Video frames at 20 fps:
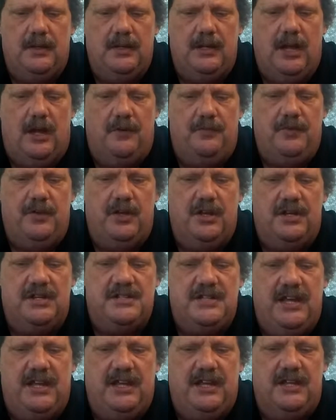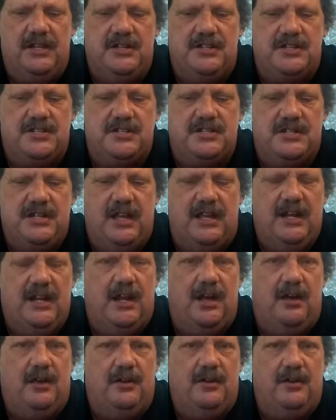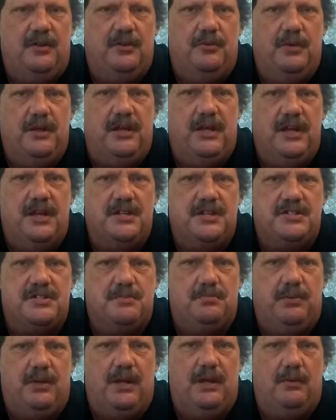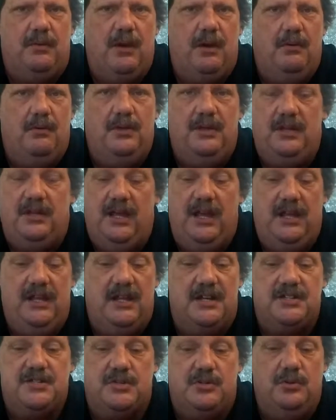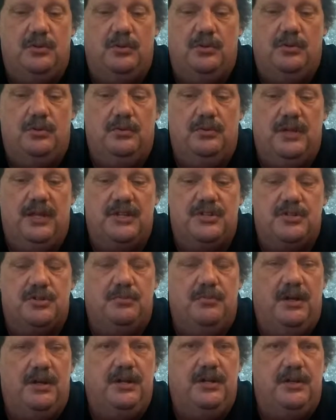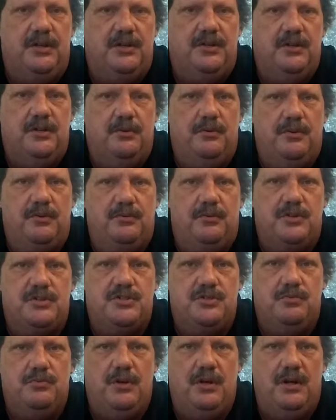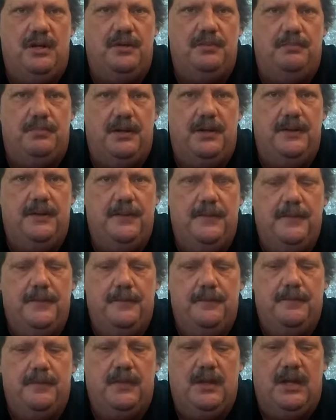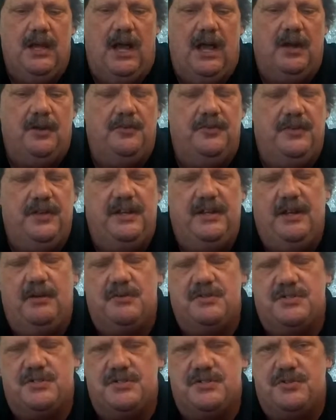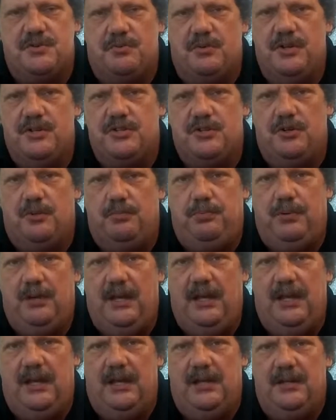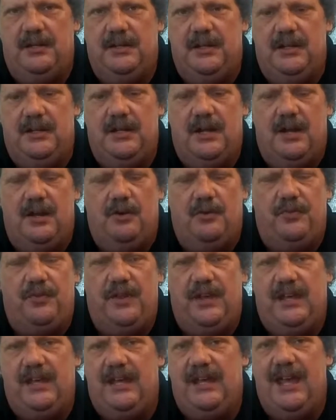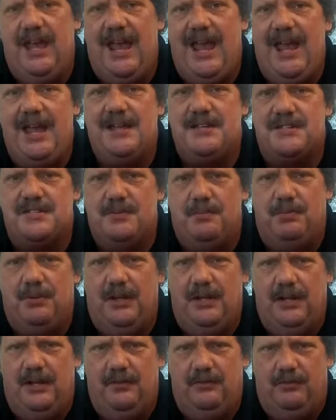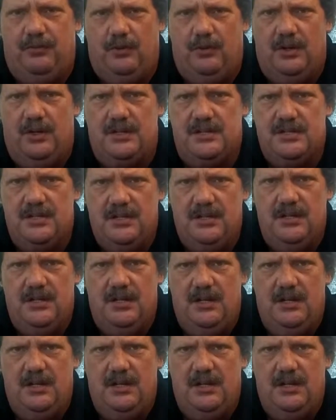Now, if you're going to take it and just take it out on the weekends and play around with it, hey, that's cool. That's your money. You can do with what you want. But I don't think that was his original plan, and I don't think he has a plan for it.